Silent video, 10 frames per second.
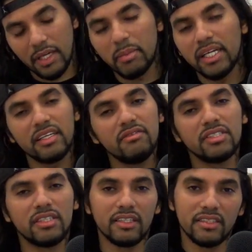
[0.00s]
man,
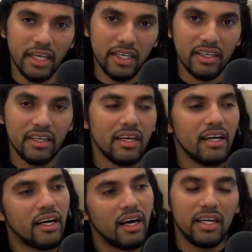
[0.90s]
even today,
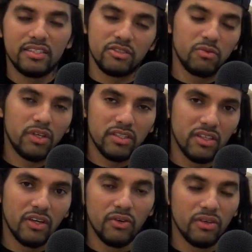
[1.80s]
I just wanted
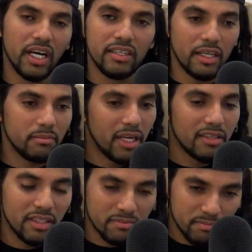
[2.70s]
to go like,
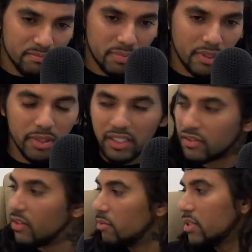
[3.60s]
man, probably,
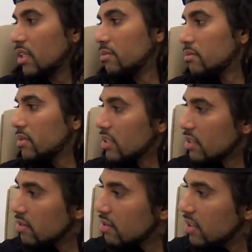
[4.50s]
let me see,
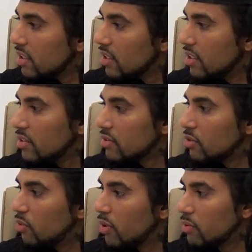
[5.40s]
it's
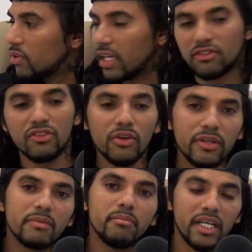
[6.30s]

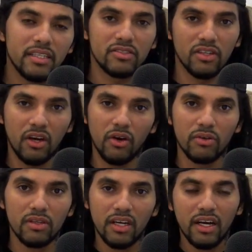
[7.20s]
30 minutes
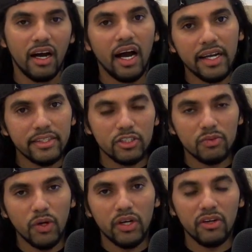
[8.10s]
ago, I just
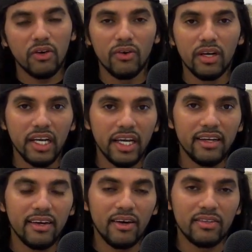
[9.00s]
wanted to go lay
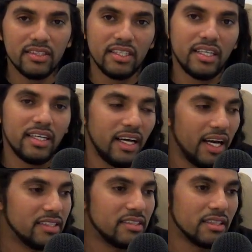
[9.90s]
down
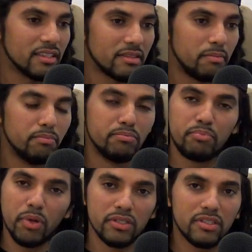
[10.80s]
and just
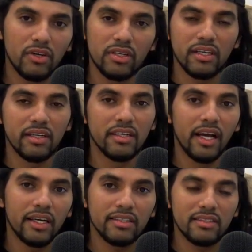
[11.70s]
bust out a
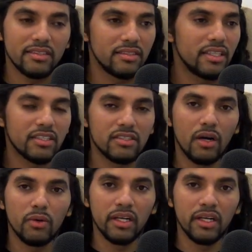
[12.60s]
nice 6-hour